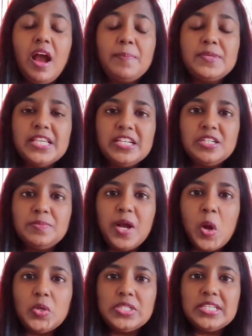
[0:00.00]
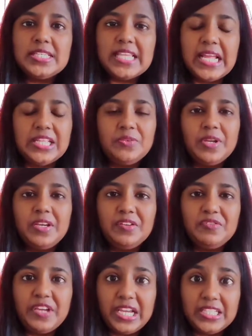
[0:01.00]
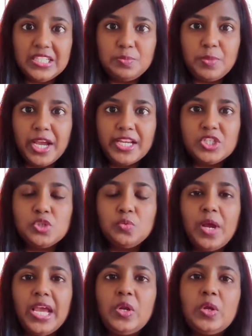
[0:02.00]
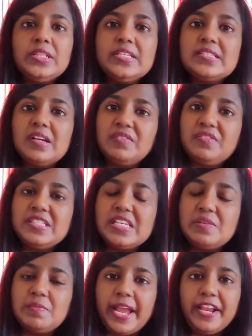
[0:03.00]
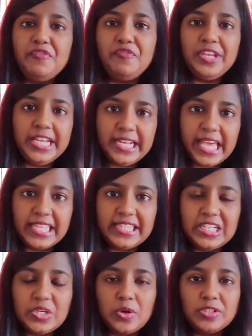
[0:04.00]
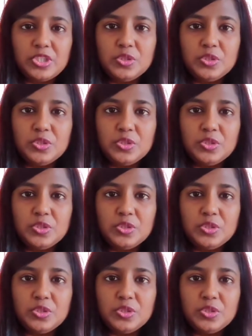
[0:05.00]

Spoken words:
upset about this, and they're very affected by it. So while on the surface it might feel like they're not